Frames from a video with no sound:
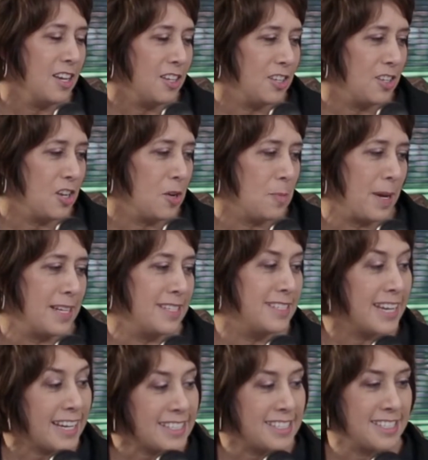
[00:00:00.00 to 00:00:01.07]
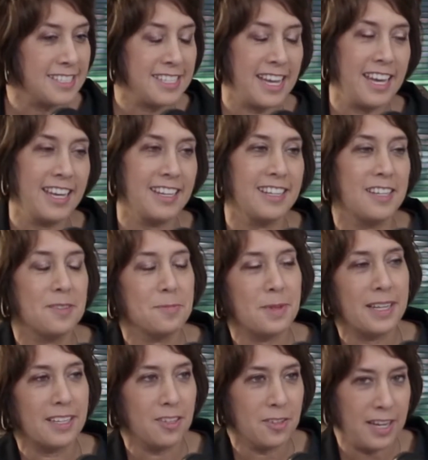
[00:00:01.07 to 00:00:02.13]
you know, my DEXA scan. And I'm
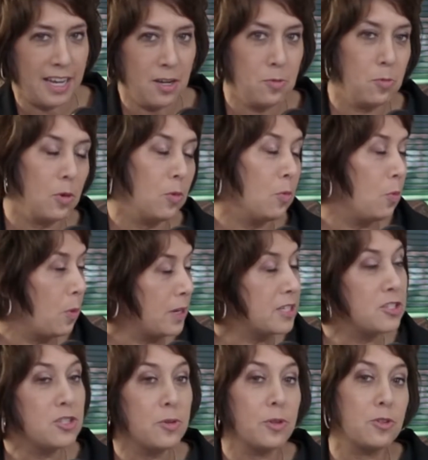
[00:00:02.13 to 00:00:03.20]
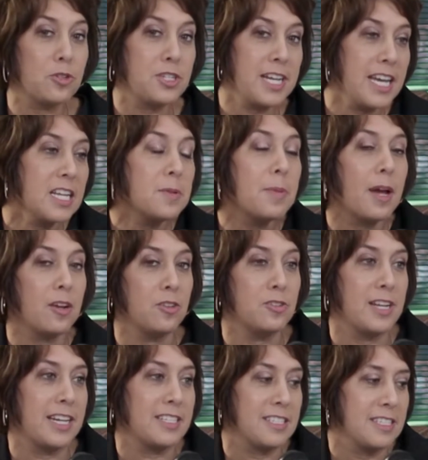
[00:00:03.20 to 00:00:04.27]
like, okay, well, what did you understand about your
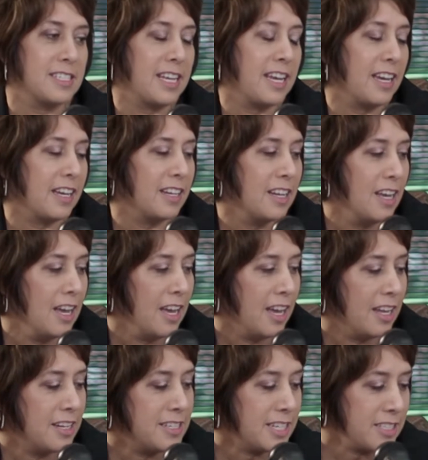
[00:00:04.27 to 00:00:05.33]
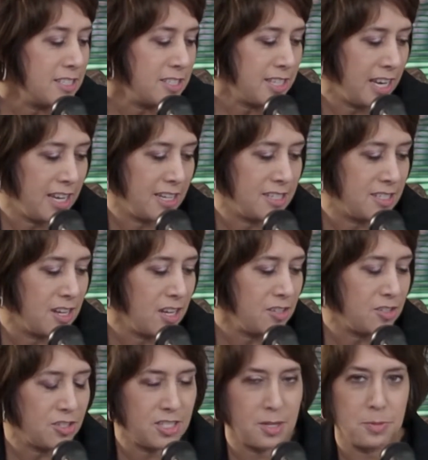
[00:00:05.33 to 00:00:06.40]
DEXA scan? And a DEXA scan is not
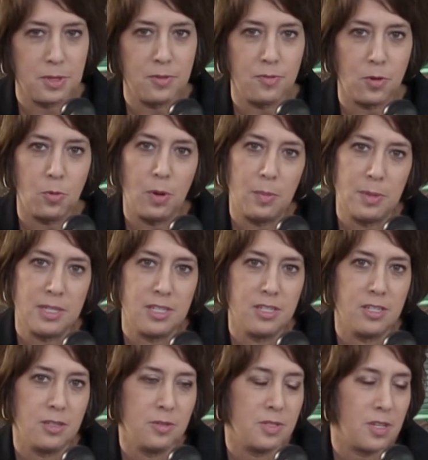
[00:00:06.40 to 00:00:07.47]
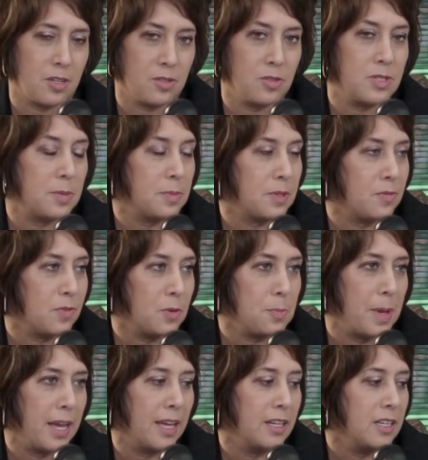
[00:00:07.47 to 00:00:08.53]
just something for women to do, it's also something for
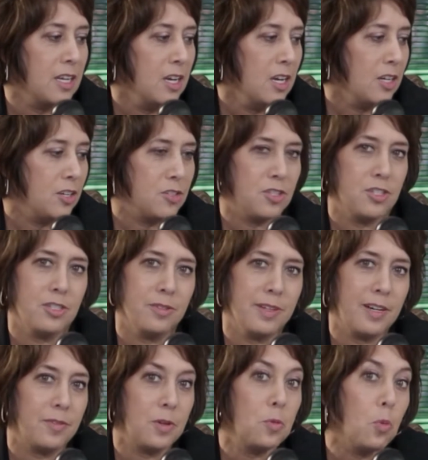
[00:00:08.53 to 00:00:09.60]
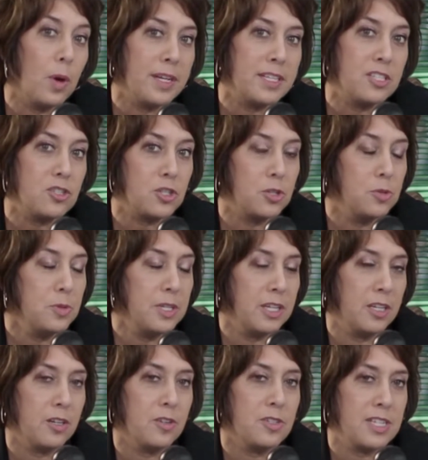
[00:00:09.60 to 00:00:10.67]
men. You should do it every one to two
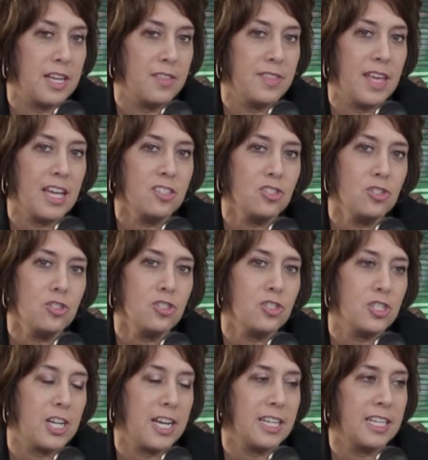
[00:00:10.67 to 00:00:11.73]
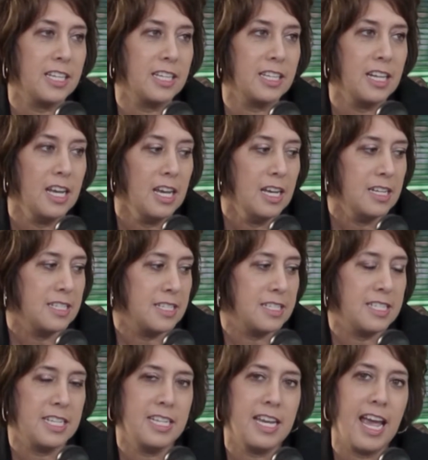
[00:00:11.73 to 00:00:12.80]
years. And that's just checking to
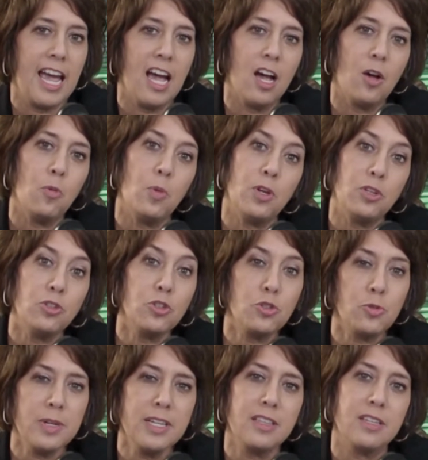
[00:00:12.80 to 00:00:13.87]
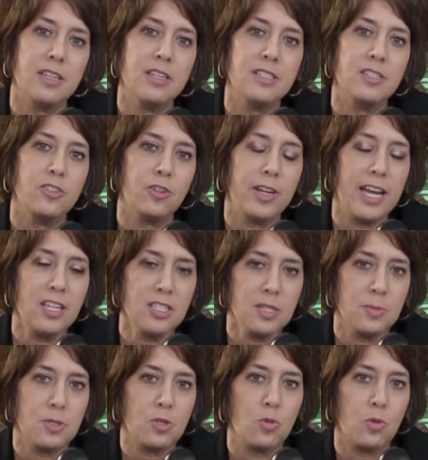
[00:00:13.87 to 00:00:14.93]
see how, what your strength is and your
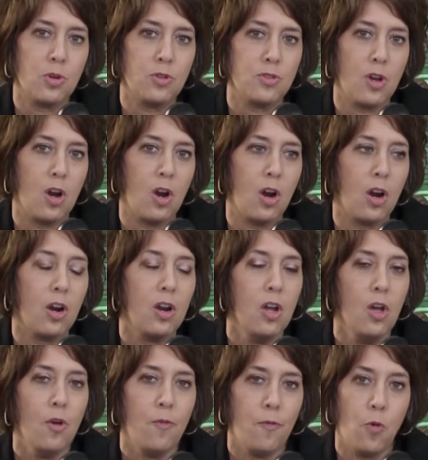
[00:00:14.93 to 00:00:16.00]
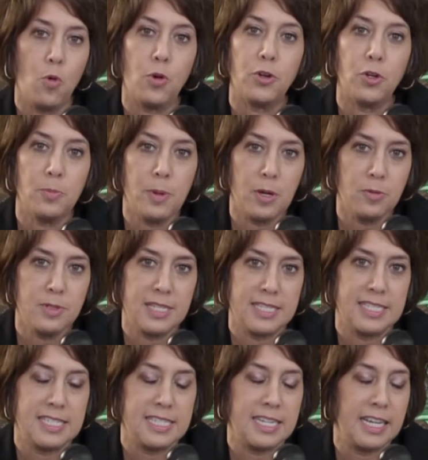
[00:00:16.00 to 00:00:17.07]
calcium scores are for your bone
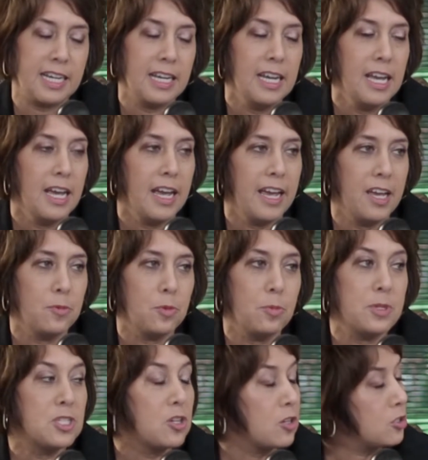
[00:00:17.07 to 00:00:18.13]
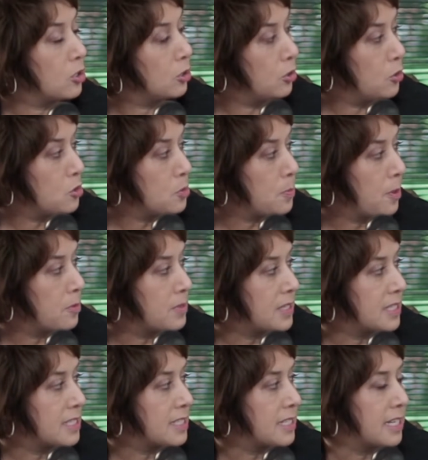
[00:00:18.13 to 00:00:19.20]
density. And when we start to lose bone
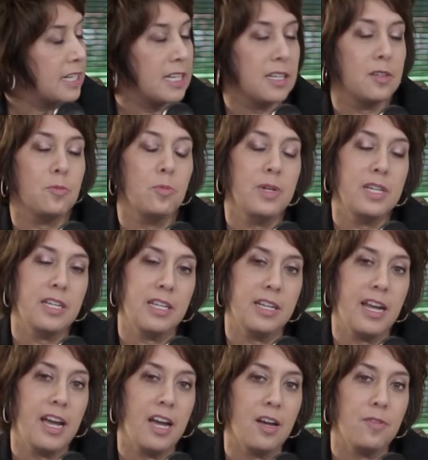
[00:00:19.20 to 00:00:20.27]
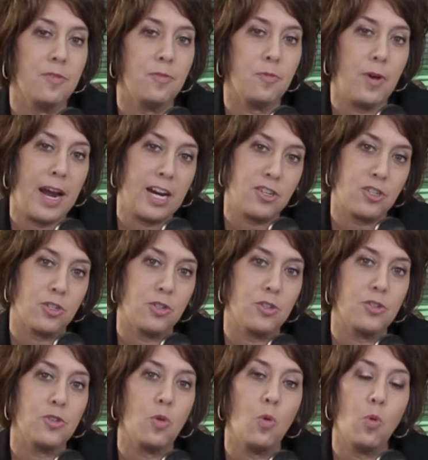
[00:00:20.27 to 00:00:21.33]
density, we can have
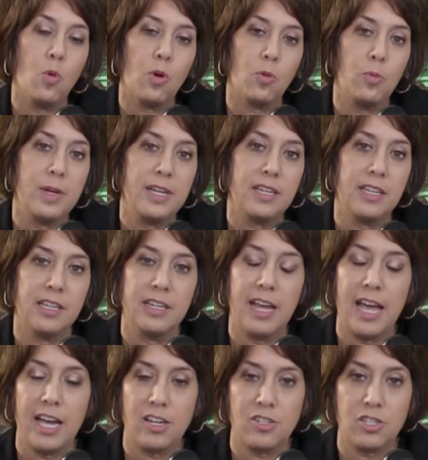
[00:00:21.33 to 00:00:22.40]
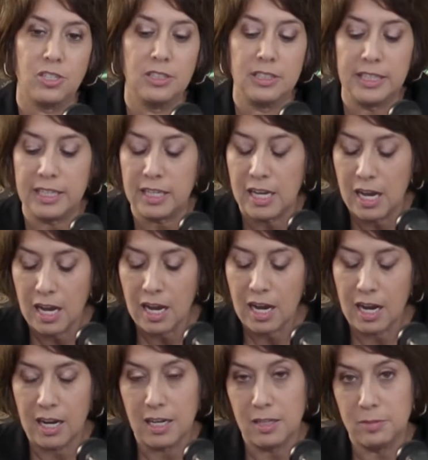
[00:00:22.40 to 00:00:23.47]
fractures or we can actually
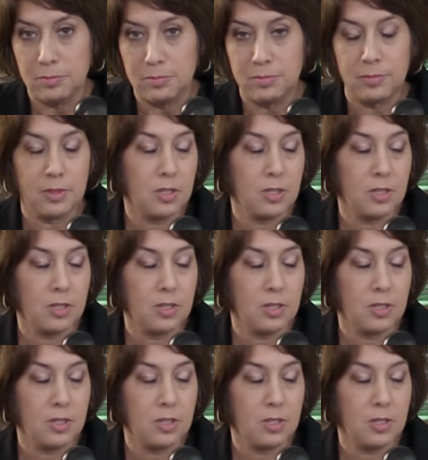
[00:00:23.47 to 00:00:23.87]
um,